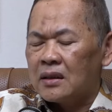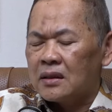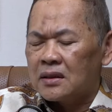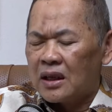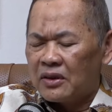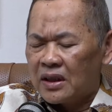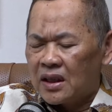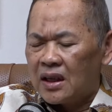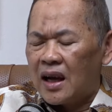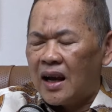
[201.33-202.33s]

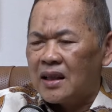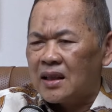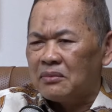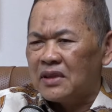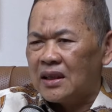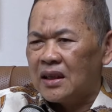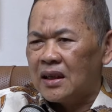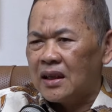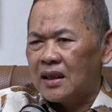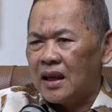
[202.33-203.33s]
17 item that
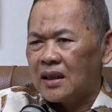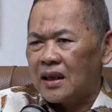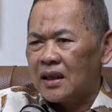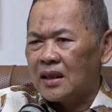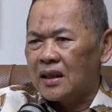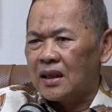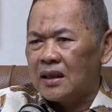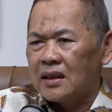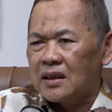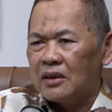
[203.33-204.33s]
they are targeted,
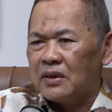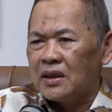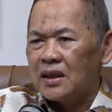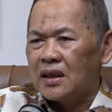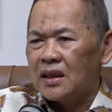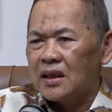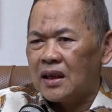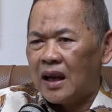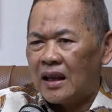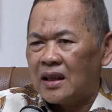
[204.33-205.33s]
the 17
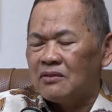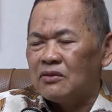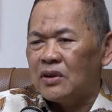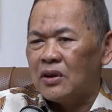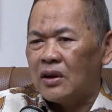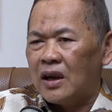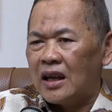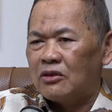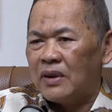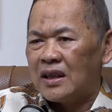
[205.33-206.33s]
item for
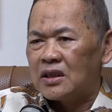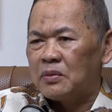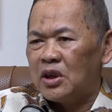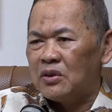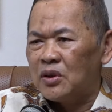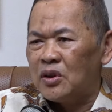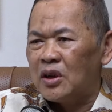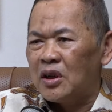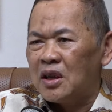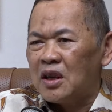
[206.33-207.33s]
advanced
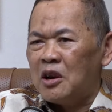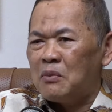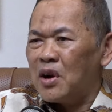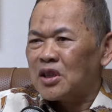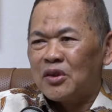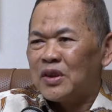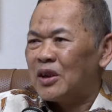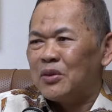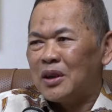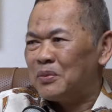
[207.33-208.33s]
biofuel. Most of it
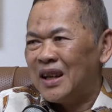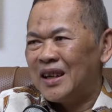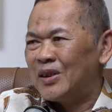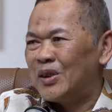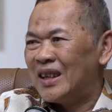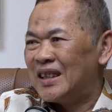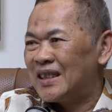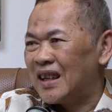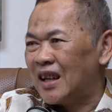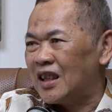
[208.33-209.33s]
available in
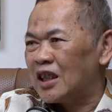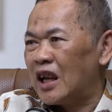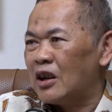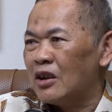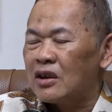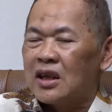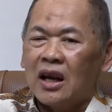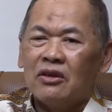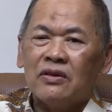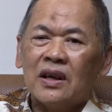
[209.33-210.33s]
Indonesia. The technology
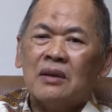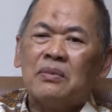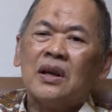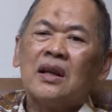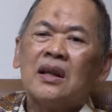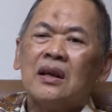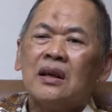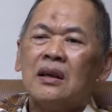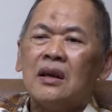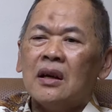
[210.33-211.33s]
available, the